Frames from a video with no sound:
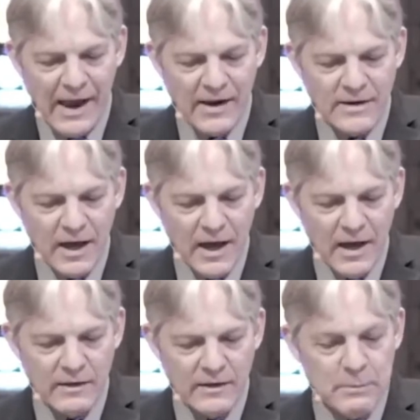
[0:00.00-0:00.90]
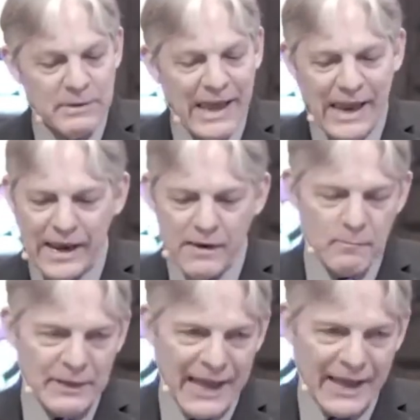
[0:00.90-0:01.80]
And uh, he
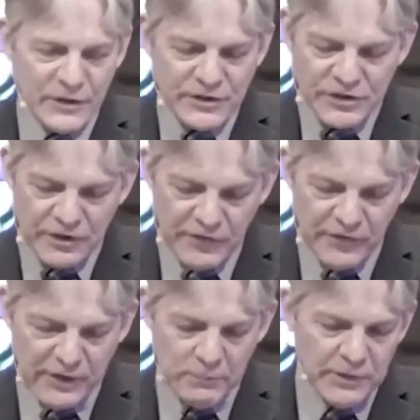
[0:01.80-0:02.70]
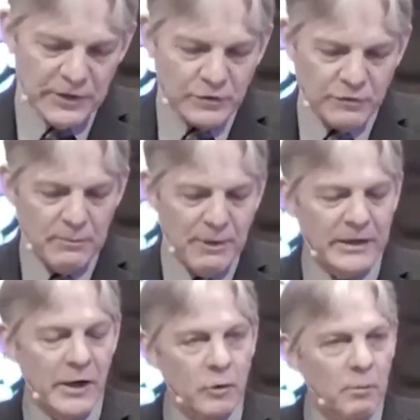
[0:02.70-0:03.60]
began, began this significant ministry to
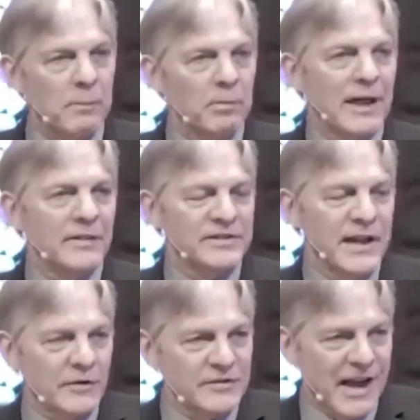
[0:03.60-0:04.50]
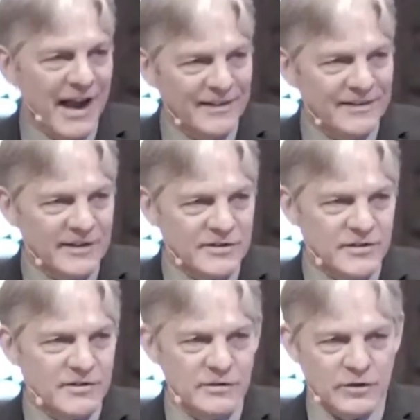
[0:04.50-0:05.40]
many other people on the South Side
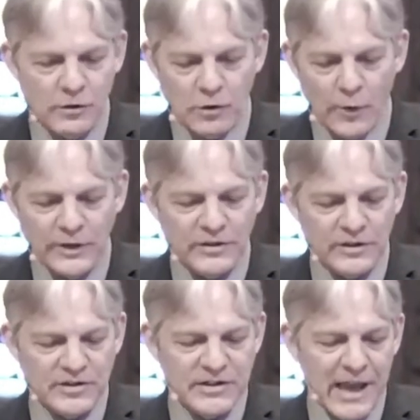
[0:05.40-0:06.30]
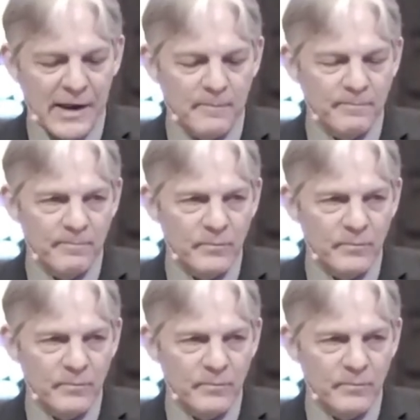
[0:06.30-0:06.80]
that's still going to this day.